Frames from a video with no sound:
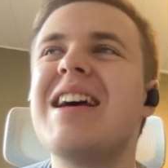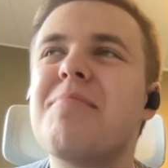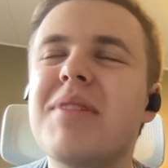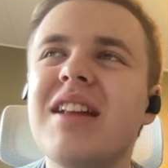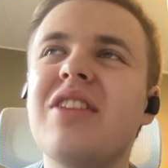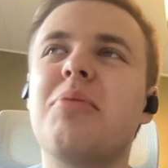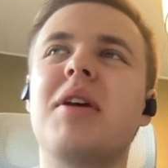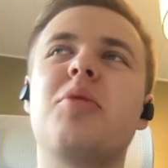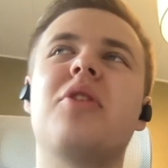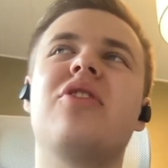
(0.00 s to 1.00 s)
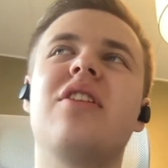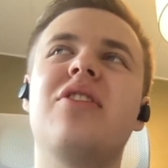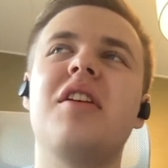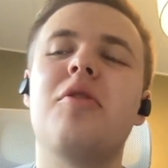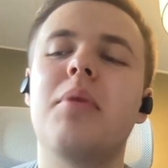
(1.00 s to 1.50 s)
But that doesn't make much sense
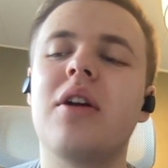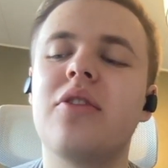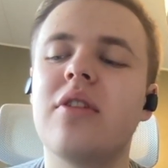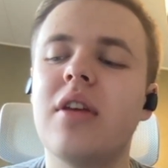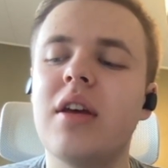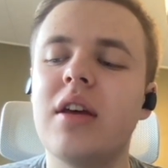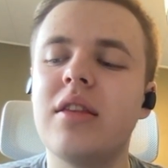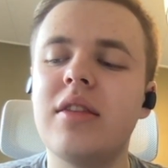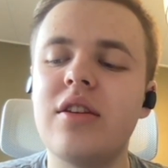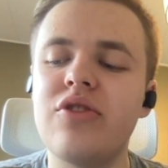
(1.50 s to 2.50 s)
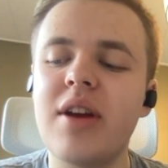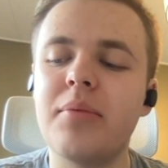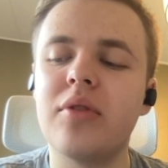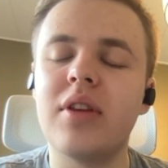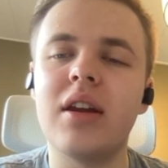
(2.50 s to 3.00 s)
either, because the
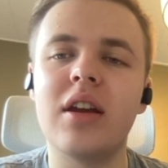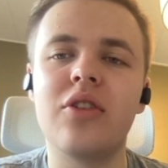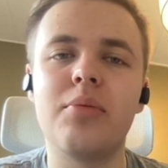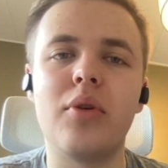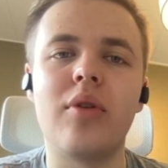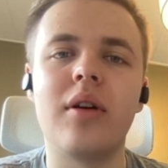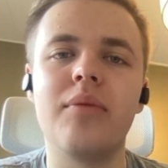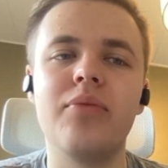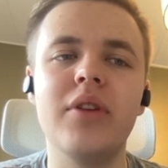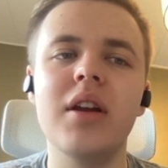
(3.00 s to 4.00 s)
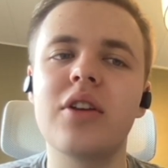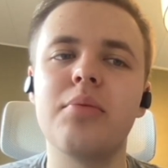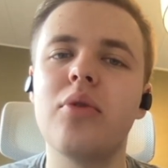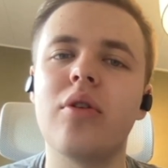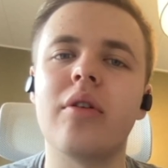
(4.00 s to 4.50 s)
chapter didn't
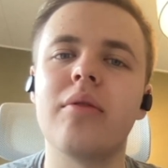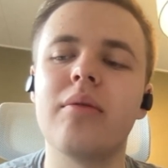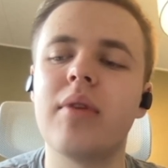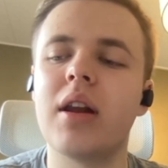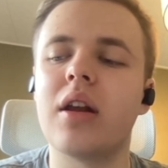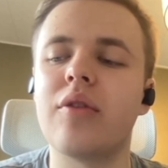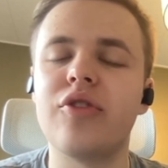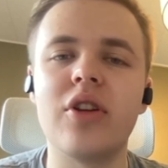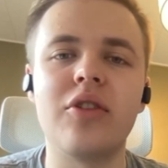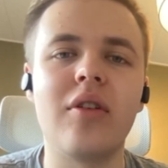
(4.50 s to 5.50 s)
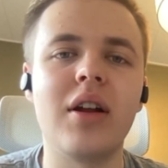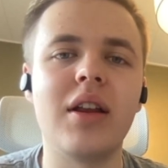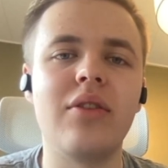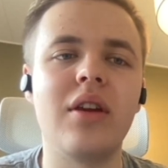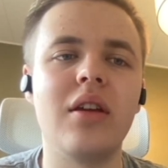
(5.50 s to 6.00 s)
explore a lot of gender
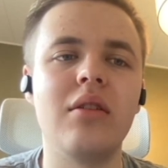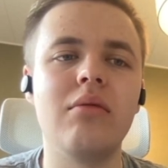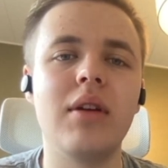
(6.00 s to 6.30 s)
identity,